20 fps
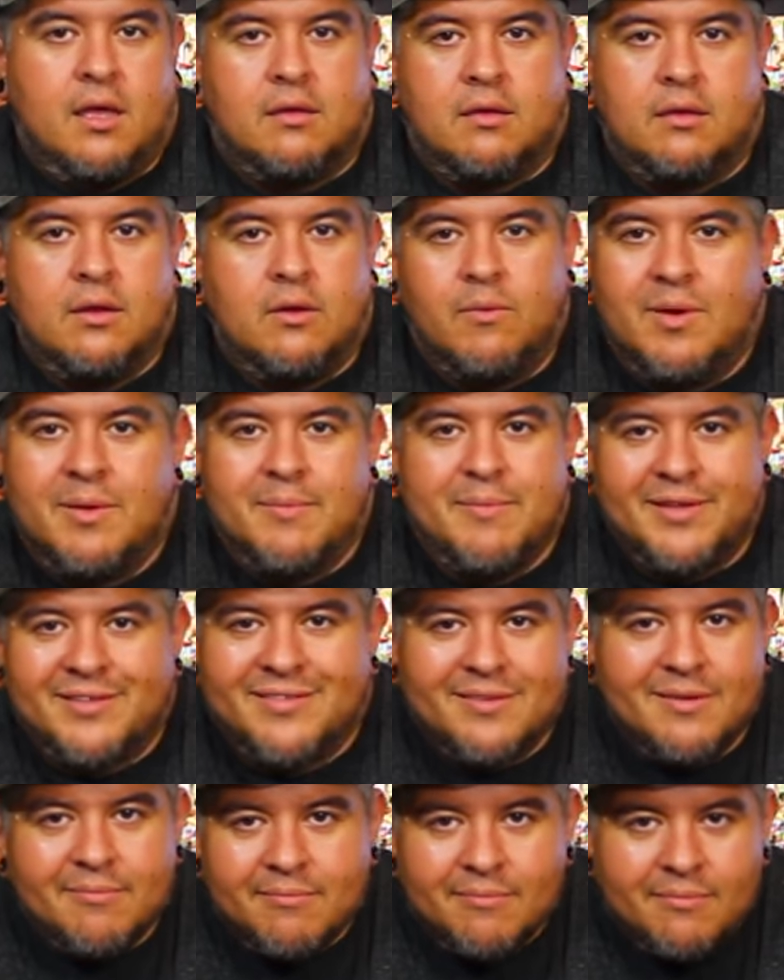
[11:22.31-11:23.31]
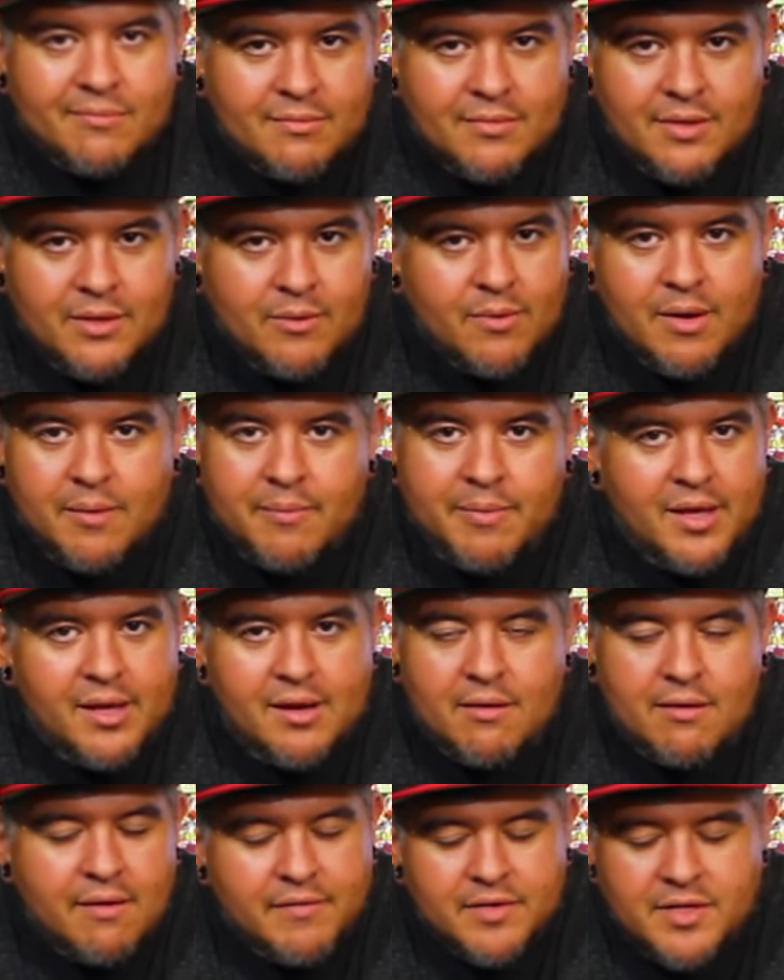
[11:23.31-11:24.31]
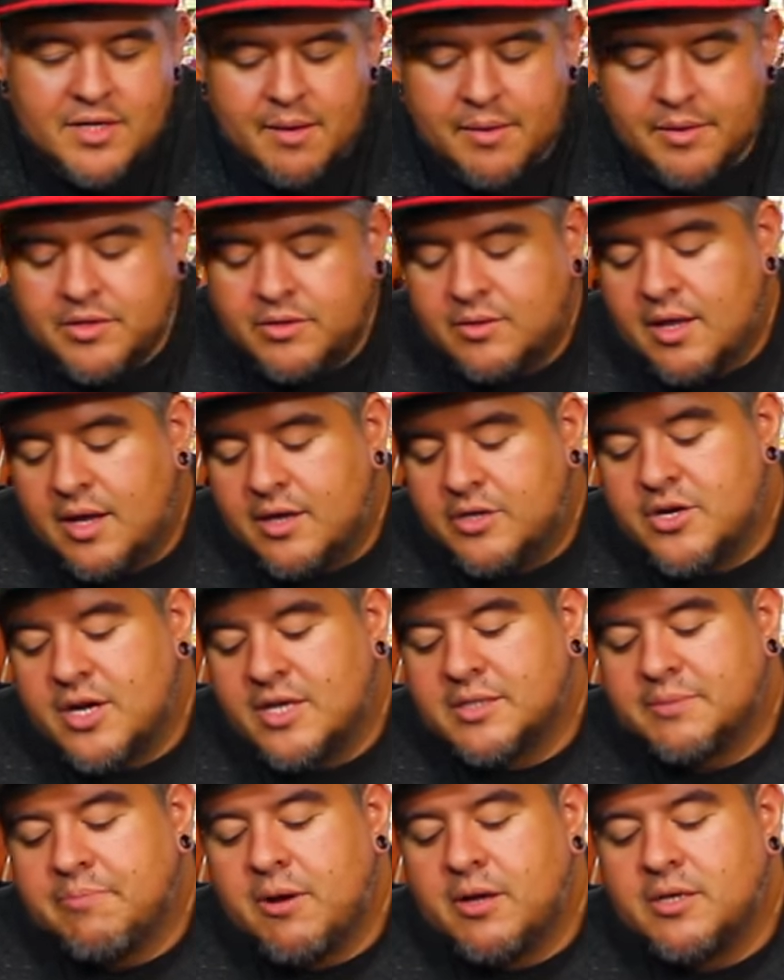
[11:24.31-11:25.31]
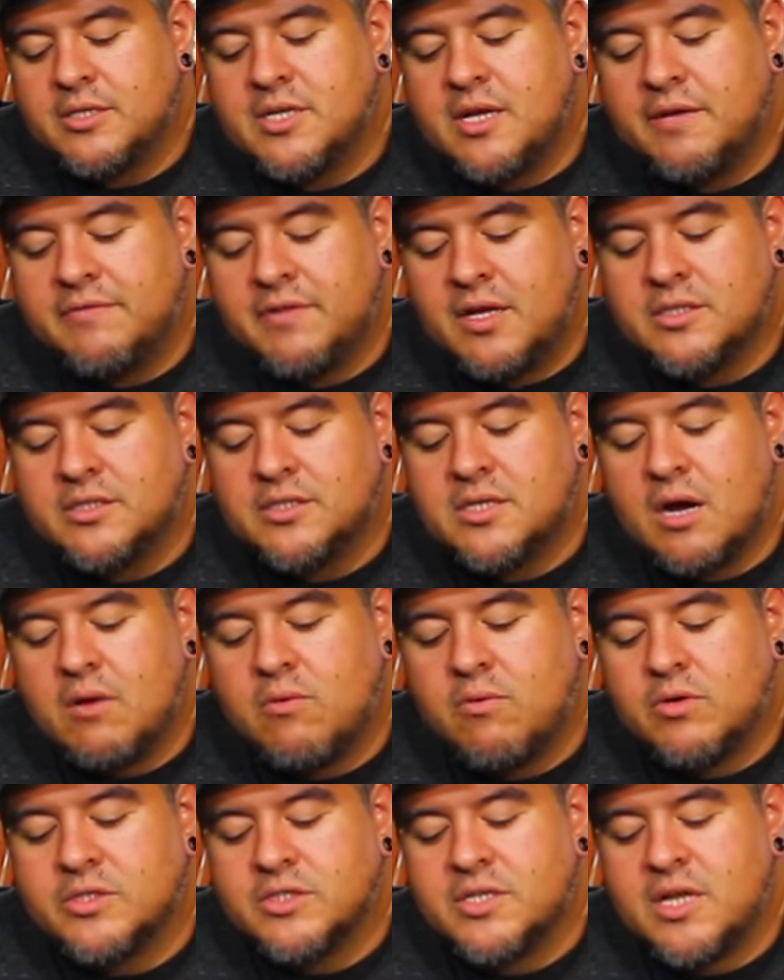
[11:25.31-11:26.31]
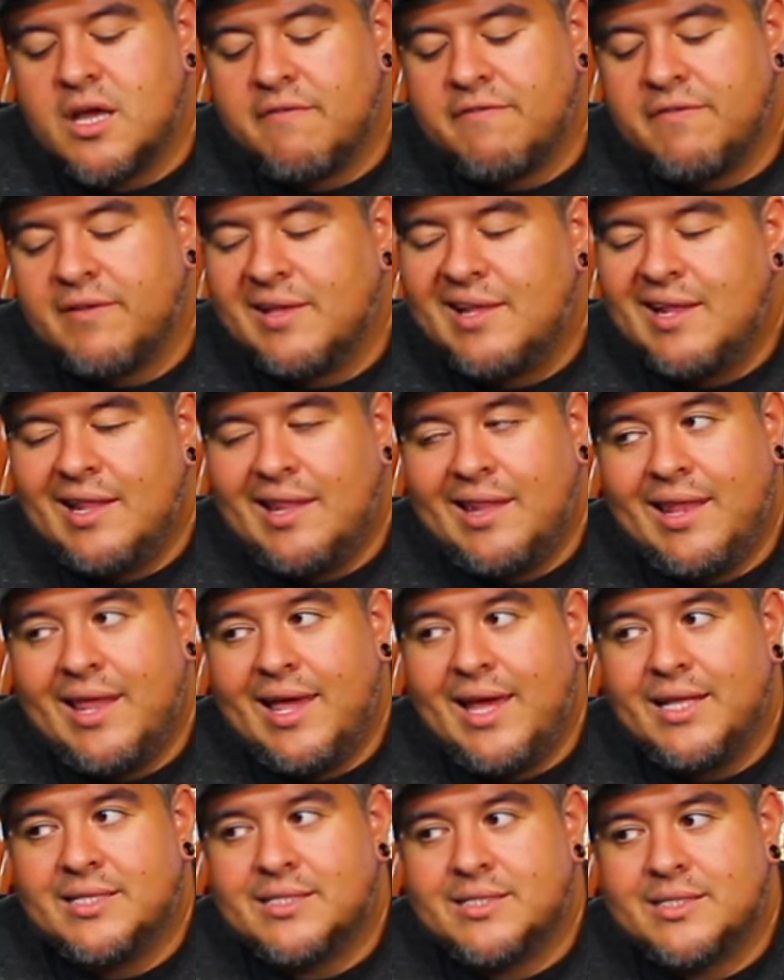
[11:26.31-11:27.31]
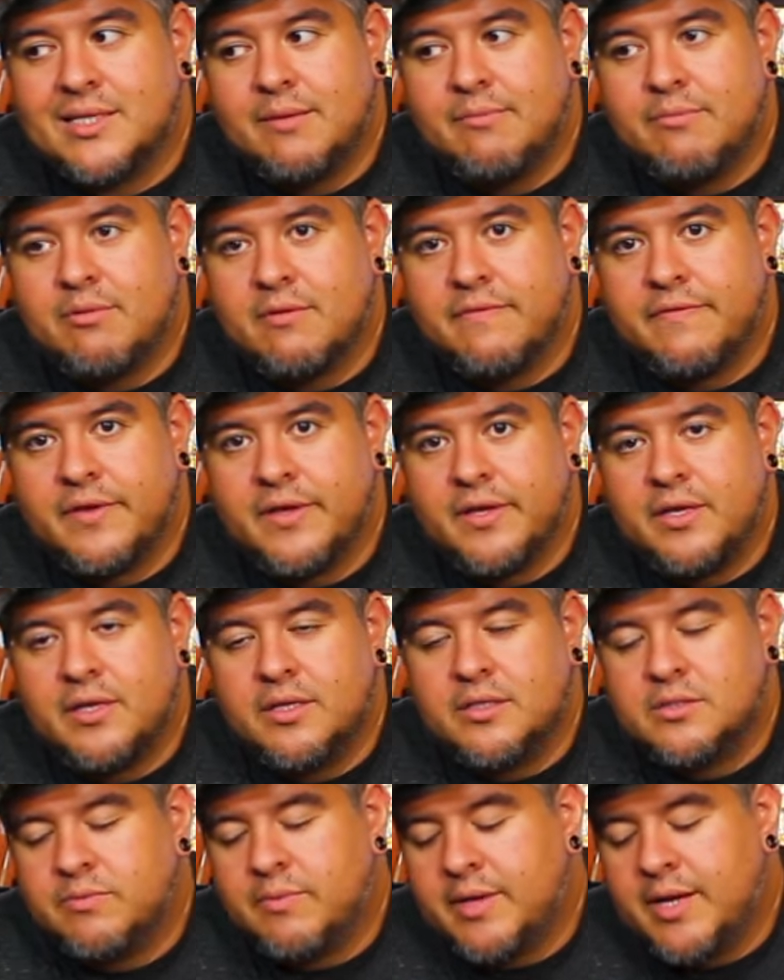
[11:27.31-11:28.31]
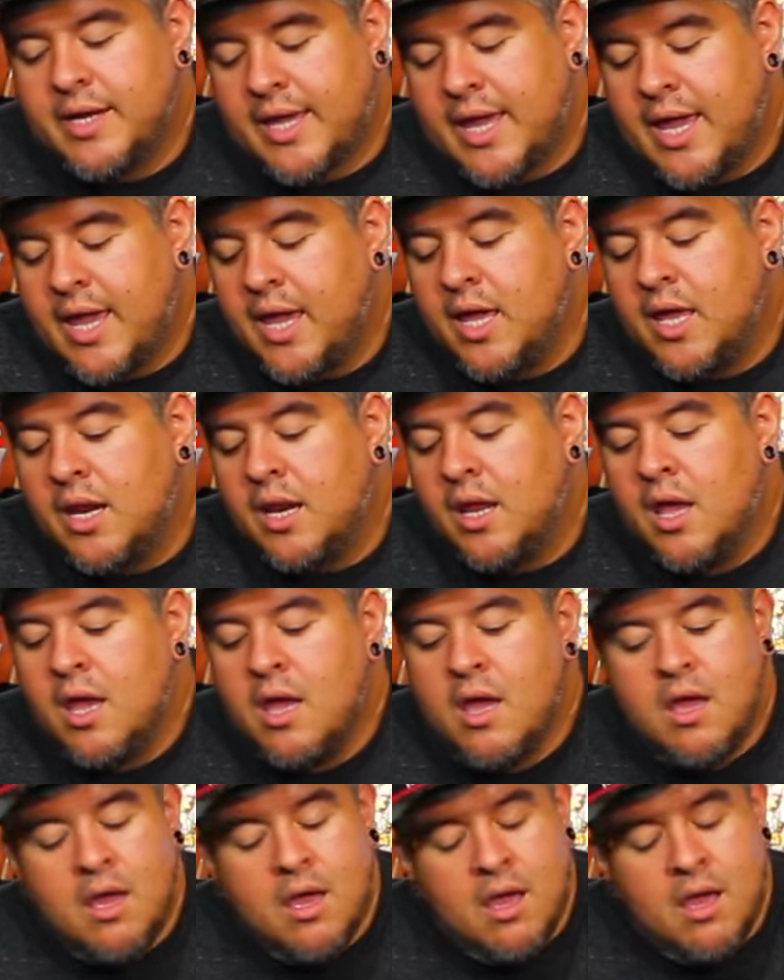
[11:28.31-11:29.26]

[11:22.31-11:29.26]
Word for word: Yeah, you don't want to miss them. You want to be here every time. I do a lot of Jurassic Park stuff, a lot of Star Wars stuff, lightsaber vids when I can.